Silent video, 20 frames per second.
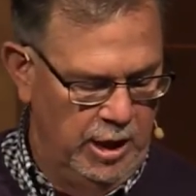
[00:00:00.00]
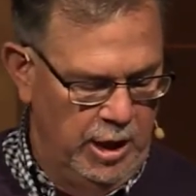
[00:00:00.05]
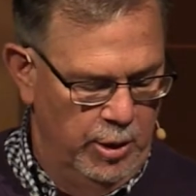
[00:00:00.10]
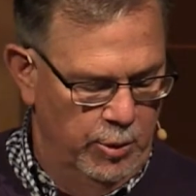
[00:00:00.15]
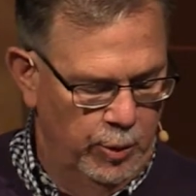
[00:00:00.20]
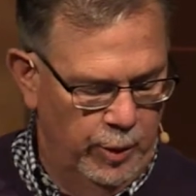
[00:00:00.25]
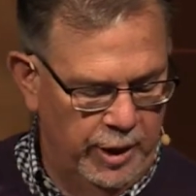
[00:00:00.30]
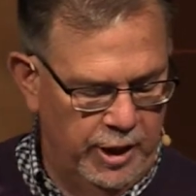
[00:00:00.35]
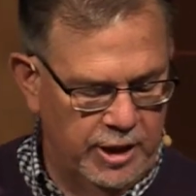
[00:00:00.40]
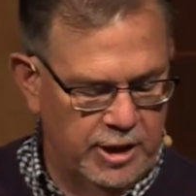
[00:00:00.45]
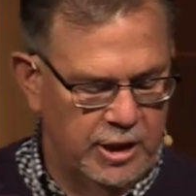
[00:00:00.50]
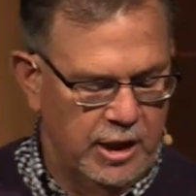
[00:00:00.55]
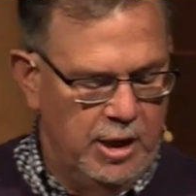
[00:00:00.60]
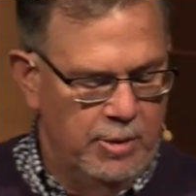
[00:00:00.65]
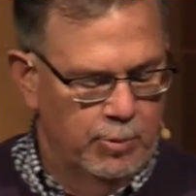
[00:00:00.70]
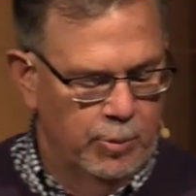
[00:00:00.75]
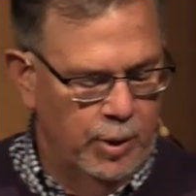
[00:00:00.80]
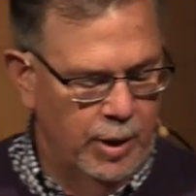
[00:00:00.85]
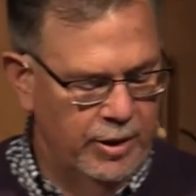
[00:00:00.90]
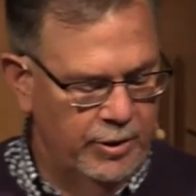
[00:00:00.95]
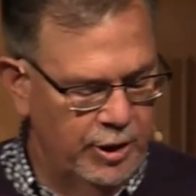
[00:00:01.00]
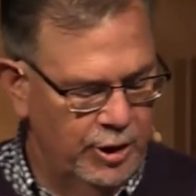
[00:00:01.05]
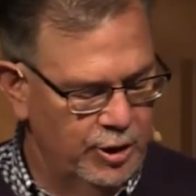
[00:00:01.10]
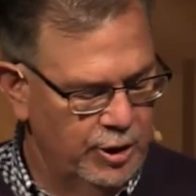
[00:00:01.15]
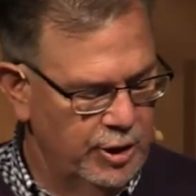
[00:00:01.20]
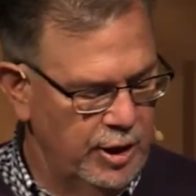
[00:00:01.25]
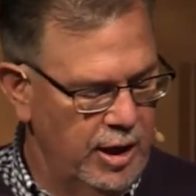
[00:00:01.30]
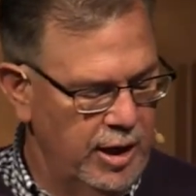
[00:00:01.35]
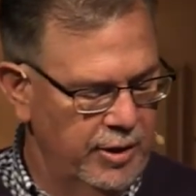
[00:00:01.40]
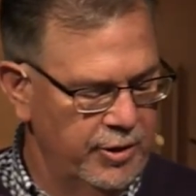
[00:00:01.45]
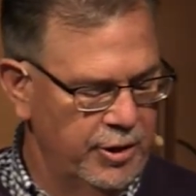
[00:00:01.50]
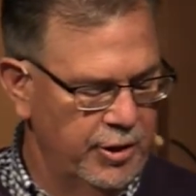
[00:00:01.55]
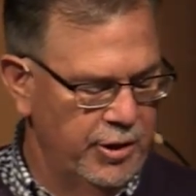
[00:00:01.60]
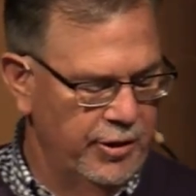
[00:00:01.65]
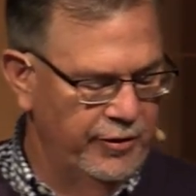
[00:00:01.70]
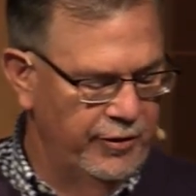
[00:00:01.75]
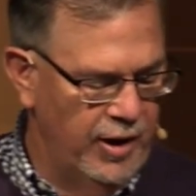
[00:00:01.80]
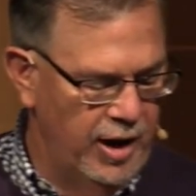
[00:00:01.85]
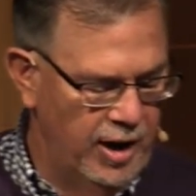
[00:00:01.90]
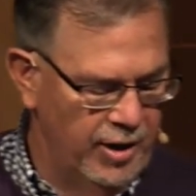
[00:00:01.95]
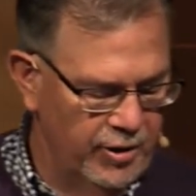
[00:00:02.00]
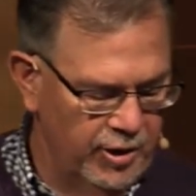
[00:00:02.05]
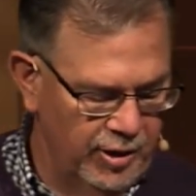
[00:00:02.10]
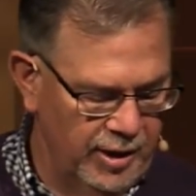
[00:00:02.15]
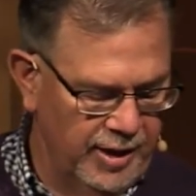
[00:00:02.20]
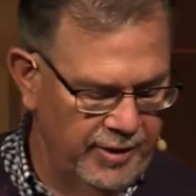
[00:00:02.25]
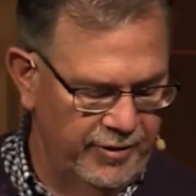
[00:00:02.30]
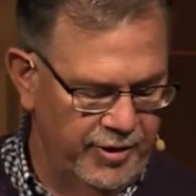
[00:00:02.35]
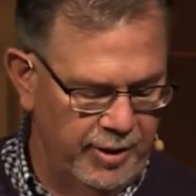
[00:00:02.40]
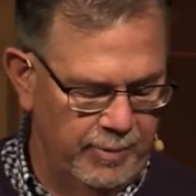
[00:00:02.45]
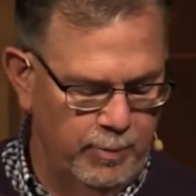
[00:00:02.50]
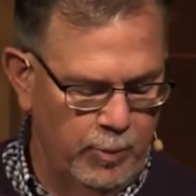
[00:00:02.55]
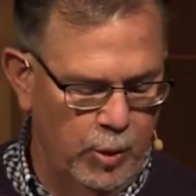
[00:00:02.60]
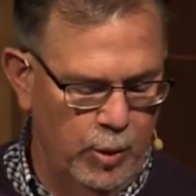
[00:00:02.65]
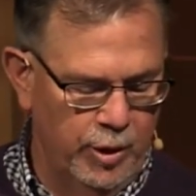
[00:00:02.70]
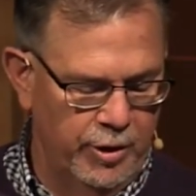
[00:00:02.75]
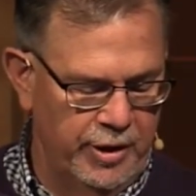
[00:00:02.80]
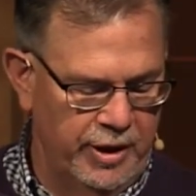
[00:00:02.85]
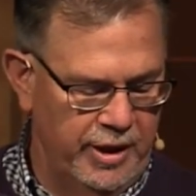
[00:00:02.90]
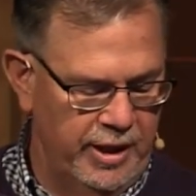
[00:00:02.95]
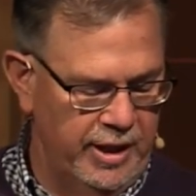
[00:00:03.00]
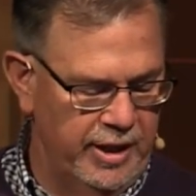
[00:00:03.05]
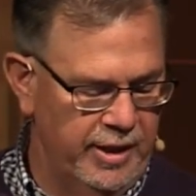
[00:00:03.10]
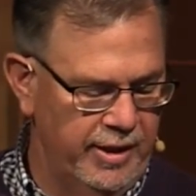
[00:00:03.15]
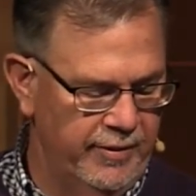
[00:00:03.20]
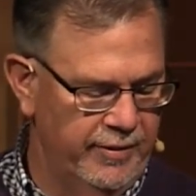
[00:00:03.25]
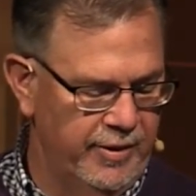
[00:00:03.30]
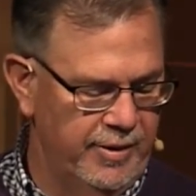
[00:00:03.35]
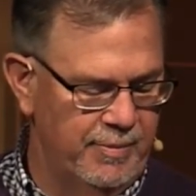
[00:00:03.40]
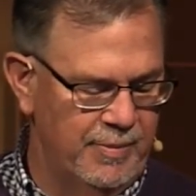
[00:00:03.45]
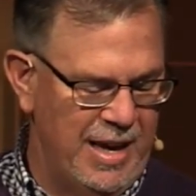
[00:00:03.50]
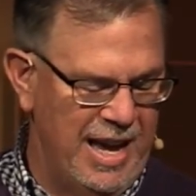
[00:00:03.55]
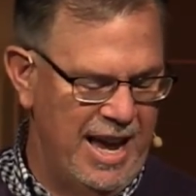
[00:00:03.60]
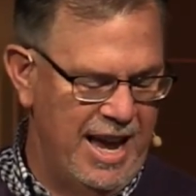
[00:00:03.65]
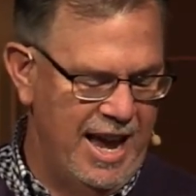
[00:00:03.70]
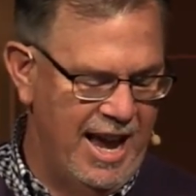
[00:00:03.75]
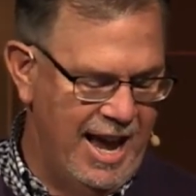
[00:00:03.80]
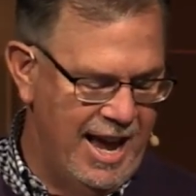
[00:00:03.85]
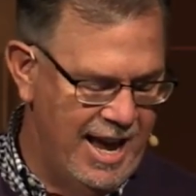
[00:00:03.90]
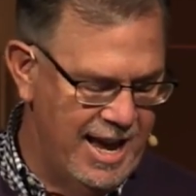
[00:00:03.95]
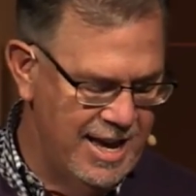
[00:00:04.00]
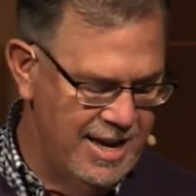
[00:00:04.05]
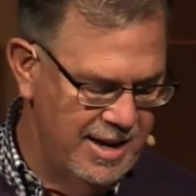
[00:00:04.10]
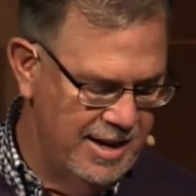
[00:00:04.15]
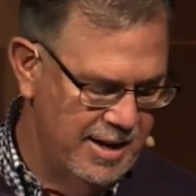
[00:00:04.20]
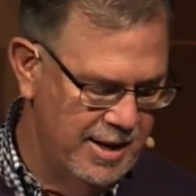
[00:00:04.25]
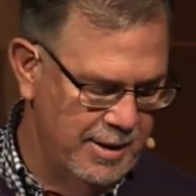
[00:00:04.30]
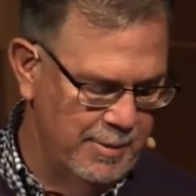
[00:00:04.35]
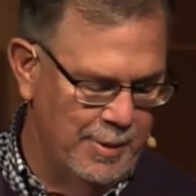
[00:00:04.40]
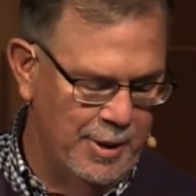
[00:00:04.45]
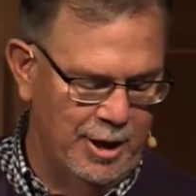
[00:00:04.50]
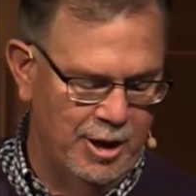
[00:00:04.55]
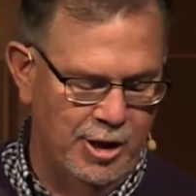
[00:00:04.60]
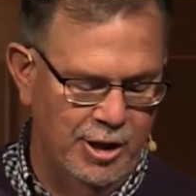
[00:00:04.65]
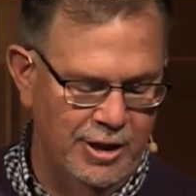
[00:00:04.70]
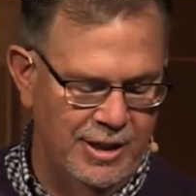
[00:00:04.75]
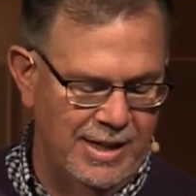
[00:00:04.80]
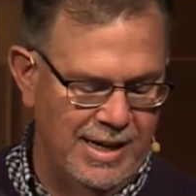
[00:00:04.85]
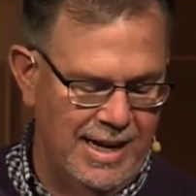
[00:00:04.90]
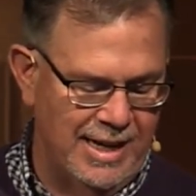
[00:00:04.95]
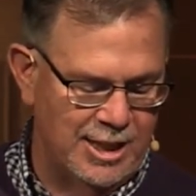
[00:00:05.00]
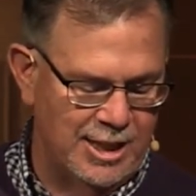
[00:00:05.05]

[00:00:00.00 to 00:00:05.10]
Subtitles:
When his brothers saw that their father loved him more than any of them, they hated him and could not